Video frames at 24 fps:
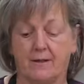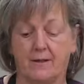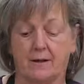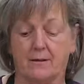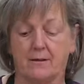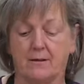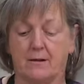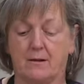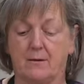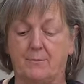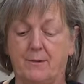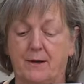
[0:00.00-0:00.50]
with a
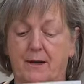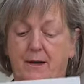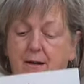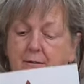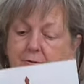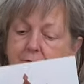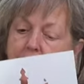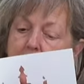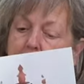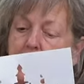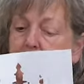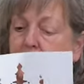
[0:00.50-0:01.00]
little bit
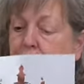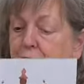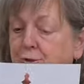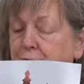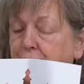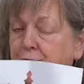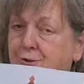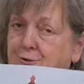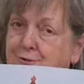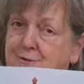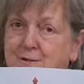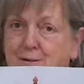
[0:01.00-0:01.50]
of like New
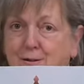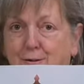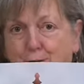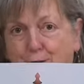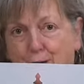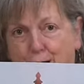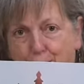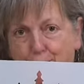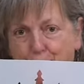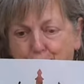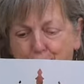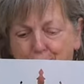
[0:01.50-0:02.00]
Year's
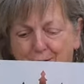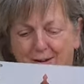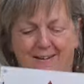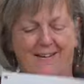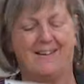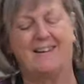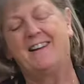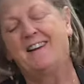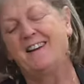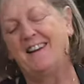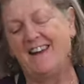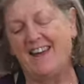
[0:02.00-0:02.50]
glow.
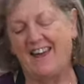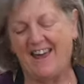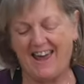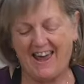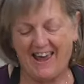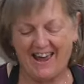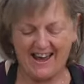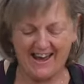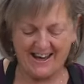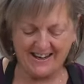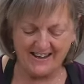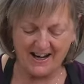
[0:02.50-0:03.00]

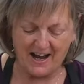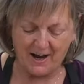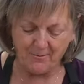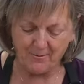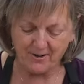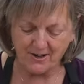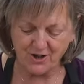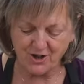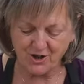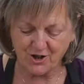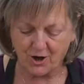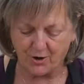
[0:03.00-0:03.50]
And I'm
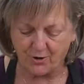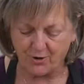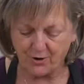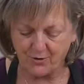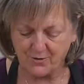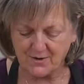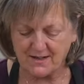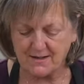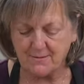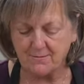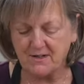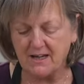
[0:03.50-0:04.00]
going to show
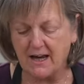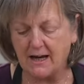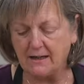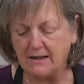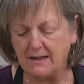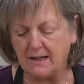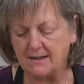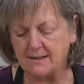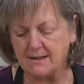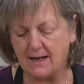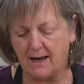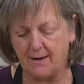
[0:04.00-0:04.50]
you some
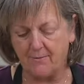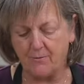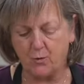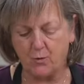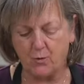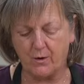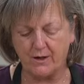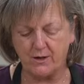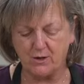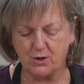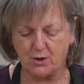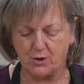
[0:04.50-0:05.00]
techniques. I'm
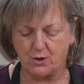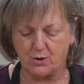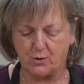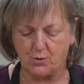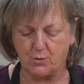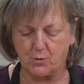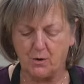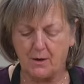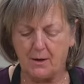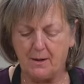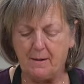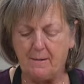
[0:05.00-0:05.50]
going
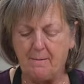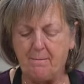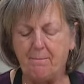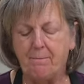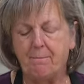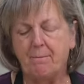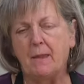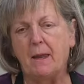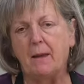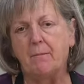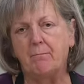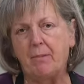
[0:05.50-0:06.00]
to
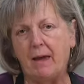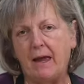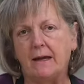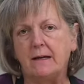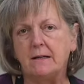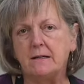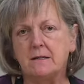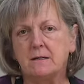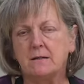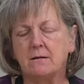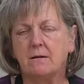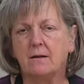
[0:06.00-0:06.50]

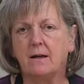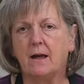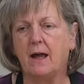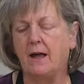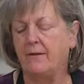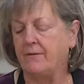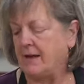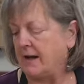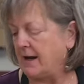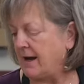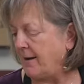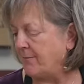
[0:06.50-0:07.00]
paint,
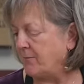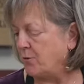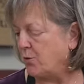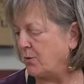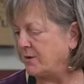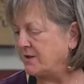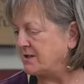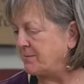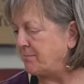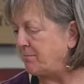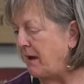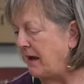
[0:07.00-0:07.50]
and then I'm
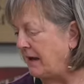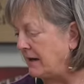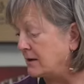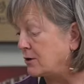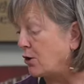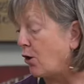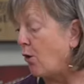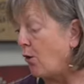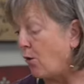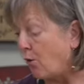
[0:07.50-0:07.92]
going to paint